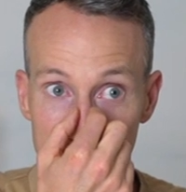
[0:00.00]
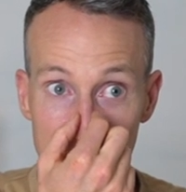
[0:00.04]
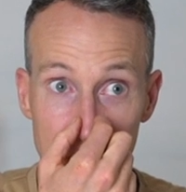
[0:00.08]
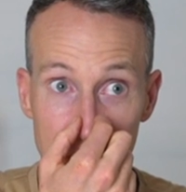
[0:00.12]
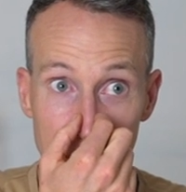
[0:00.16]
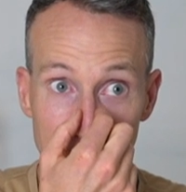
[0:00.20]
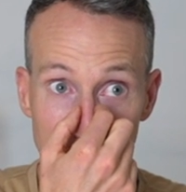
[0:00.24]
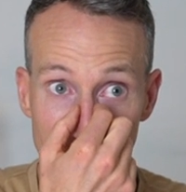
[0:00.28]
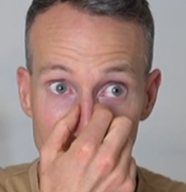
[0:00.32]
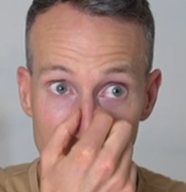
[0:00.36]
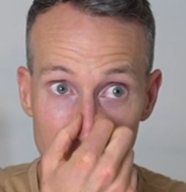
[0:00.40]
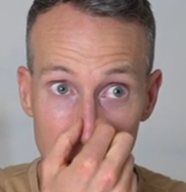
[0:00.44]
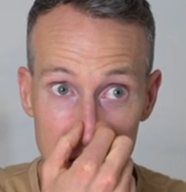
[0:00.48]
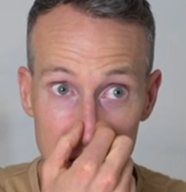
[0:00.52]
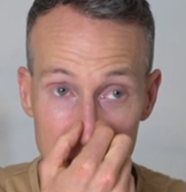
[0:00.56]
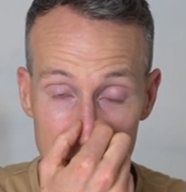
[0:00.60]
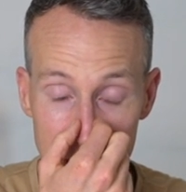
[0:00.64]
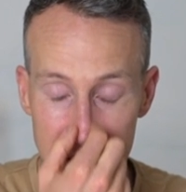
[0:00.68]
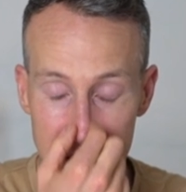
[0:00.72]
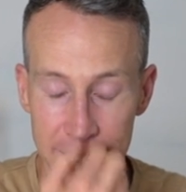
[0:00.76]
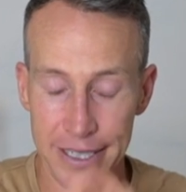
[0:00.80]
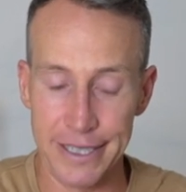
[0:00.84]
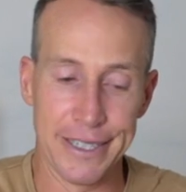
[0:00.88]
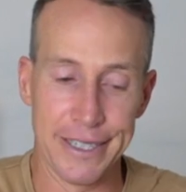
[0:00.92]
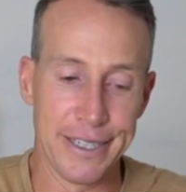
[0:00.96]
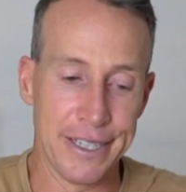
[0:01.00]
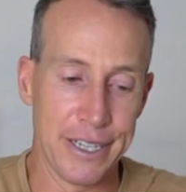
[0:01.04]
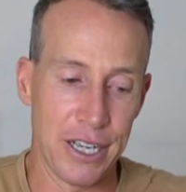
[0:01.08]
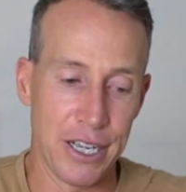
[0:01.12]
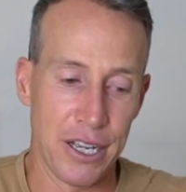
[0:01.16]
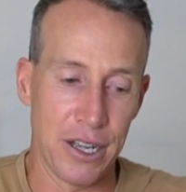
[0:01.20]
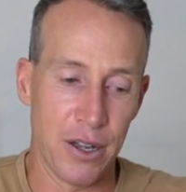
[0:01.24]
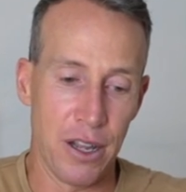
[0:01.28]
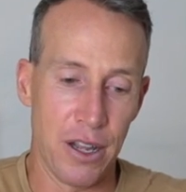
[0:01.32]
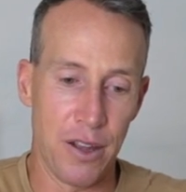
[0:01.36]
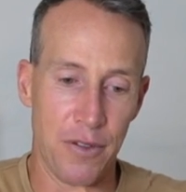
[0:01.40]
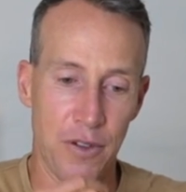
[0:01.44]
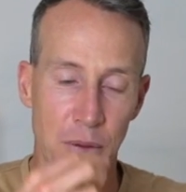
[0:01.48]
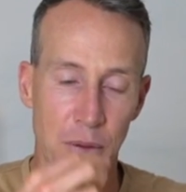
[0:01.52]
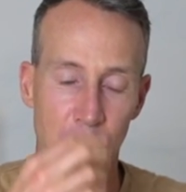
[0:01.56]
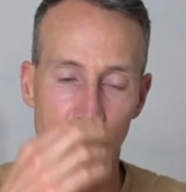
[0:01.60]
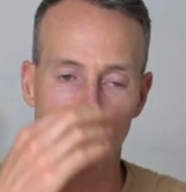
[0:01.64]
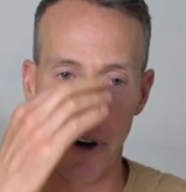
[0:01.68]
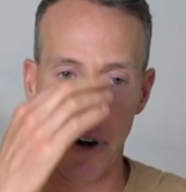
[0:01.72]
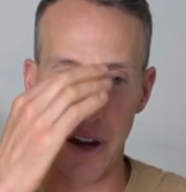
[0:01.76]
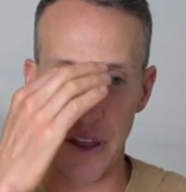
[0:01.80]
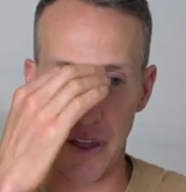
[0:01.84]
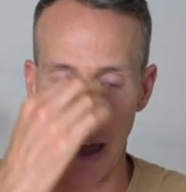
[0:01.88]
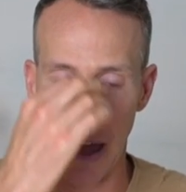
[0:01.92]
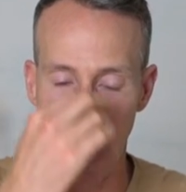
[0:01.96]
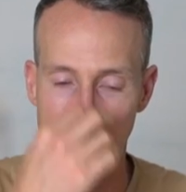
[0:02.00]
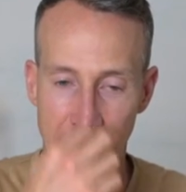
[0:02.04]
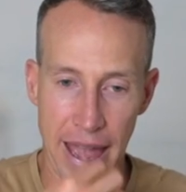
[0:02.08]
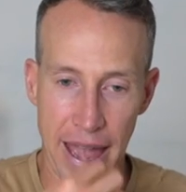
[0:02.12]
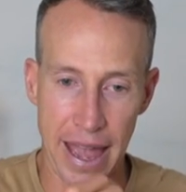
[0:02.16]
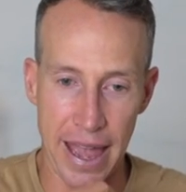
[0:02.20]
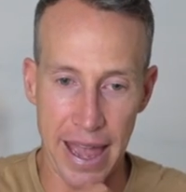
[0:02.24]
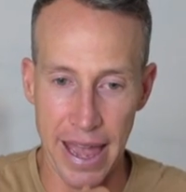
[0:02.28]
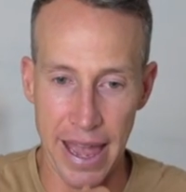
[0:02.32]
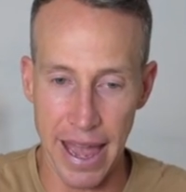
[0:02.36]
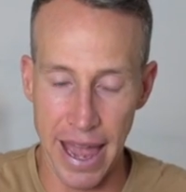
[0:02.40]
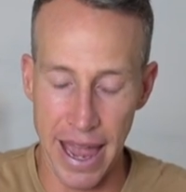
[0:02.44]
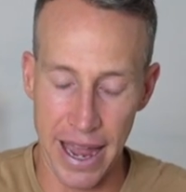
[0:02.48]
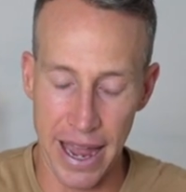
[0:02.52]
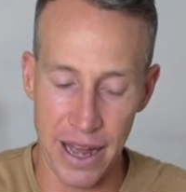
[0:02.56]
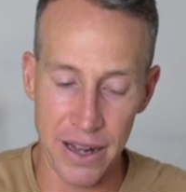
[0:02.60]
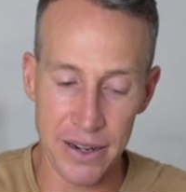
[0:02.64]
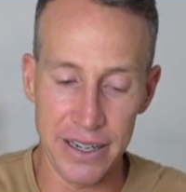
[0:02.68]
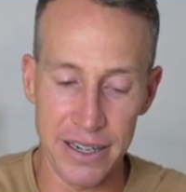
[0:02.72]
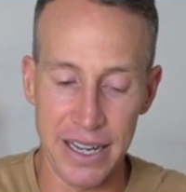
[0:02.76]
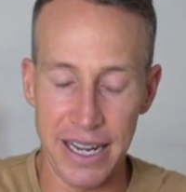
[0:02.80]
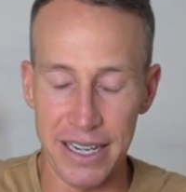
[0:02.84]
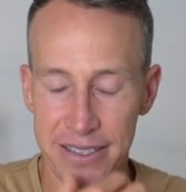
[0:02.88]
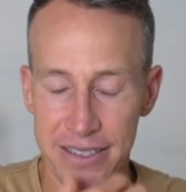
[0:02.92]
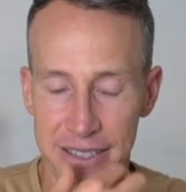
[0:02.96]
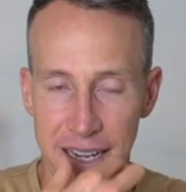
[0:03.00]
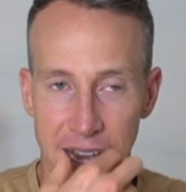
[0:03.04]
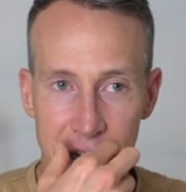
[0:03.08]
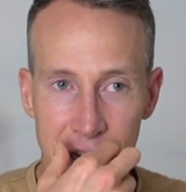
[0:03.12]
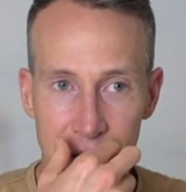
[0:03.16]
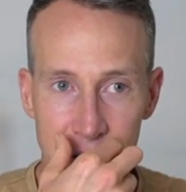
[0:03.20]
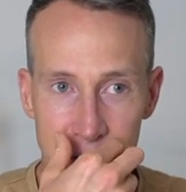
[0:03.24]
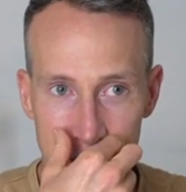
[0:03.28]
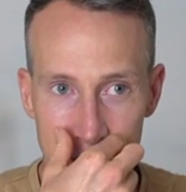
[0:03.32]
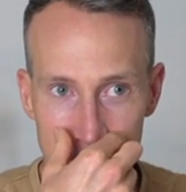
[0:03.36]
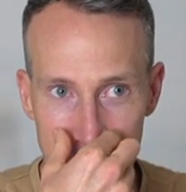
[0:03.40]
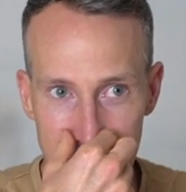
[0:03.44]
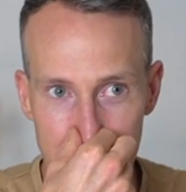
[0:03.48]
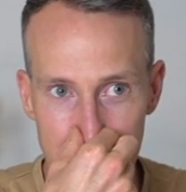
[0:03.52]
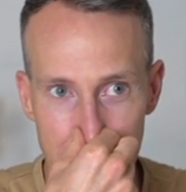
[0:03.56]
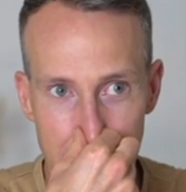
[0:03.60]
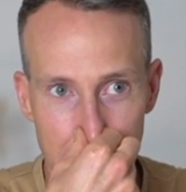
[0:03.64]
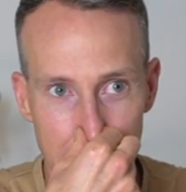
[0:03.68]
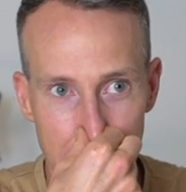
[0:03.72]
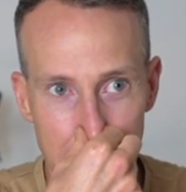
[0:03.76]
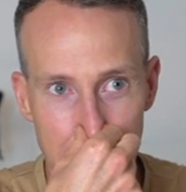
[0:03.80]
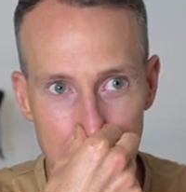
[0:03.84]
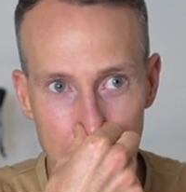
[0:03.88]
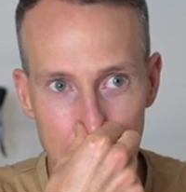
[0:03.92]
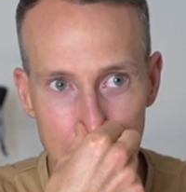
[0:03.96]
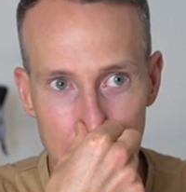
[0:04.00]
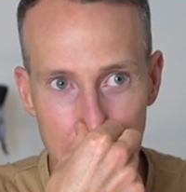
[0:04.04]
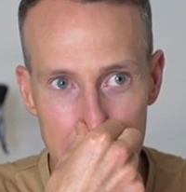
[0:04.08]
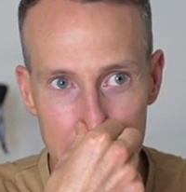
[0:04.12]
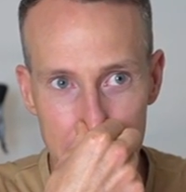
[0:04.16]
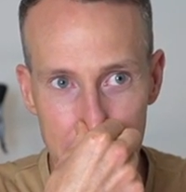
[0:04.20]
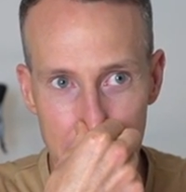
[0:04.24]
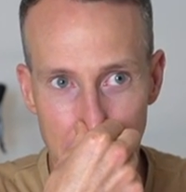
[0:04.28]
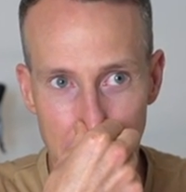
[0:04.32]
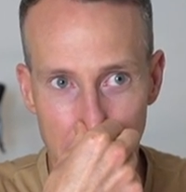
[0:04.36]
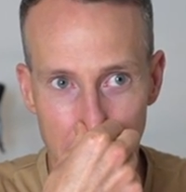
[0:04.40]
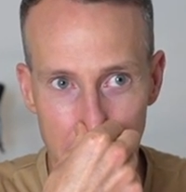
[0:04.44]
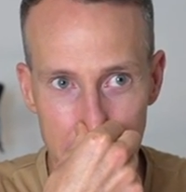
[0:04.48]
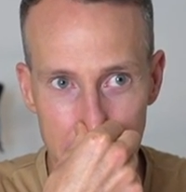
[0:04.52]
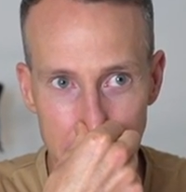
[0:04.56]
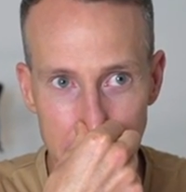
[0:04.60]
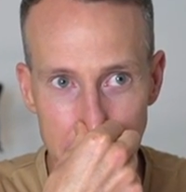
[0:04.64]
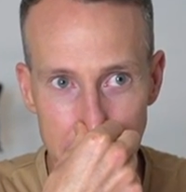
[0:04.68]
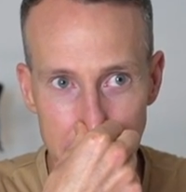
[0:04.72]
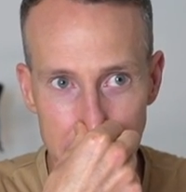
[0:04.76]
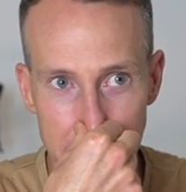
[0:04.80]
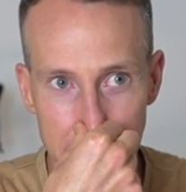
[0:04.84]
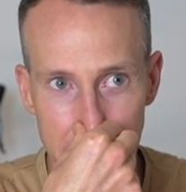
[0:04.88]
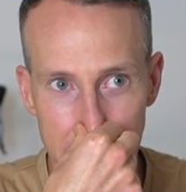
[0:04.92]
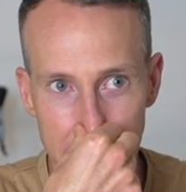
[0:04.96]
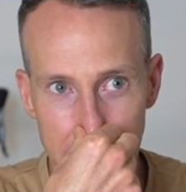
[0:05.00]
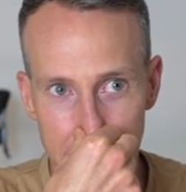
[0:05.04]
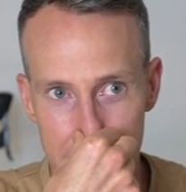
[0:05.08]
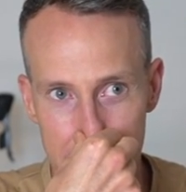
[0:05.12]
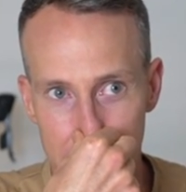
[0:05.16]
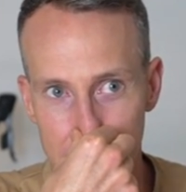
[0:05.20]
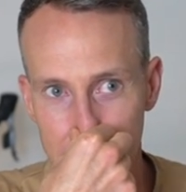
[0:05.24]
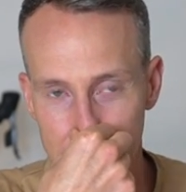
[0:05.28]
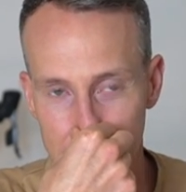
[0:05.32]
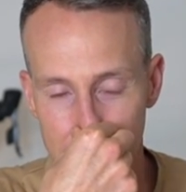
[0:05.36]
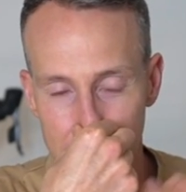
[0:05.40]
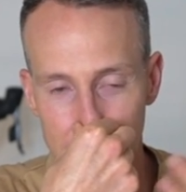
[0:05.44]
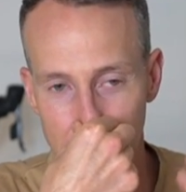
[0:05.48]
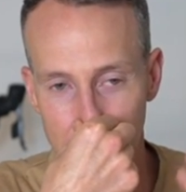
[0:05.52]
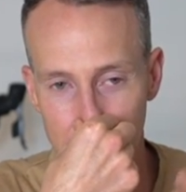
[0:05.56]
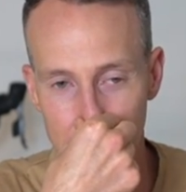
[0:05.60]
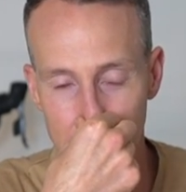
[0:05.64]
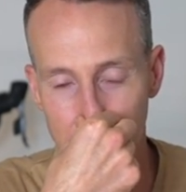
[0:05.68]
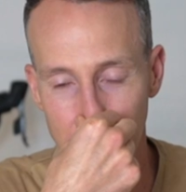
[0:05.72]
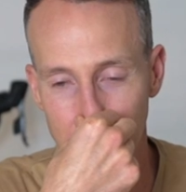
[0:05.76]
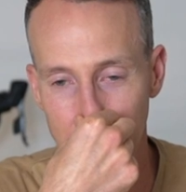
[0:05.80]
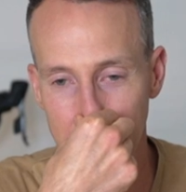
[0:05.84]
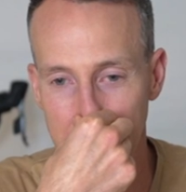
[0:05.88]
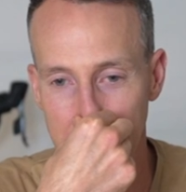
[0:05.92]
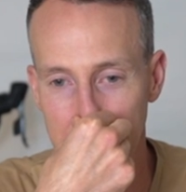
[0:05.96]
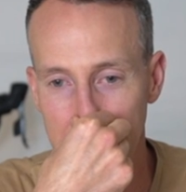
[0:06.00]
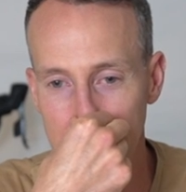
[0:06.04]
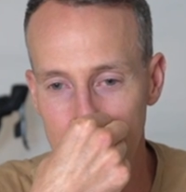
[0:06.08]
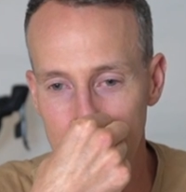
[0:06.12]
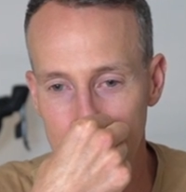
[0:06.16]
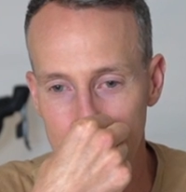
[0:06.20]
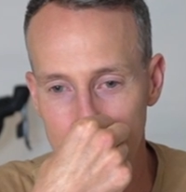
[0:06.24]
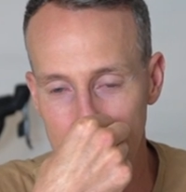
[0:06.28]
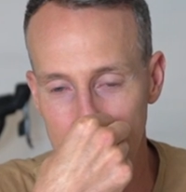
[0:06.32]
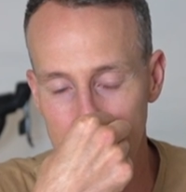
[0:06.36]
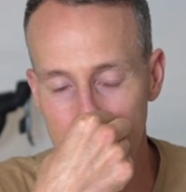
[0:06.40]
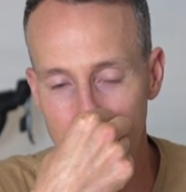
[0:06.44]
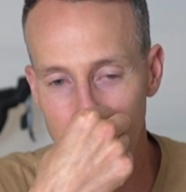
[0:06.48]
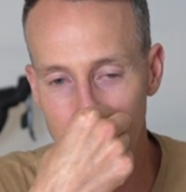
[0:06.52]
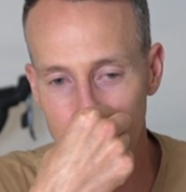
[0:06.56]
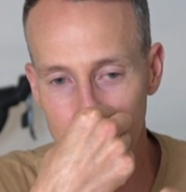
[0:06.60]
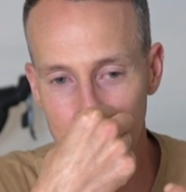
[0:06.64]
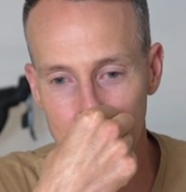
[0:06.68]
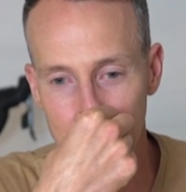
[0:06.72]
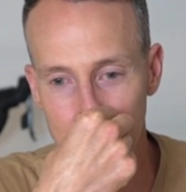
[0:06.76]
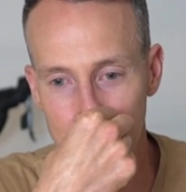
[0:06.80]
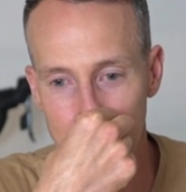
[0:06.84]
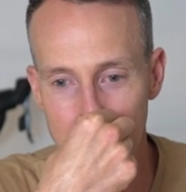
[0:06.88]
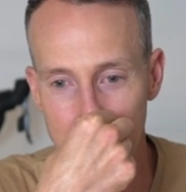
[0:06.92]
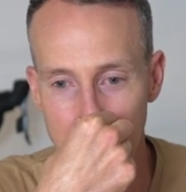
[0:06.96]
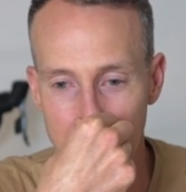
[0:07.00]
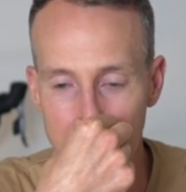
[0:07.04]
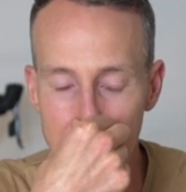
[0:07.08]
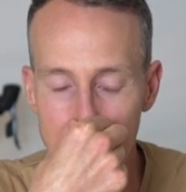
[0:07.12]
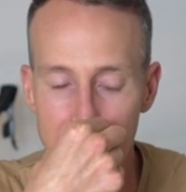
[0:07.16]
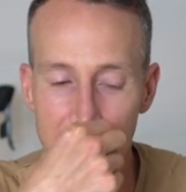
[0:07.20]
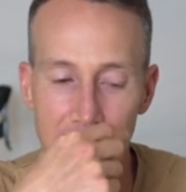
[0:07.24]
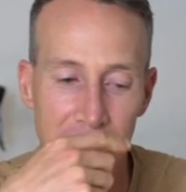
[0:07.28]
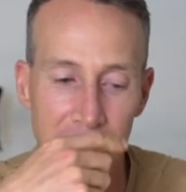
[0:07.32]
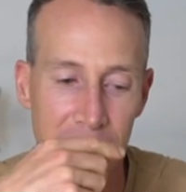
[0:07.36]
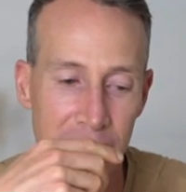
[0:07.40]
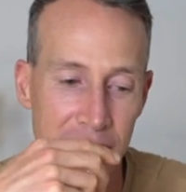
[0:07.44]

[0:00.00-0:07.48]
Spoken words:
is blocked, if you breathe out, exhale, and then pinch your nose and stop talking, but hold your breath.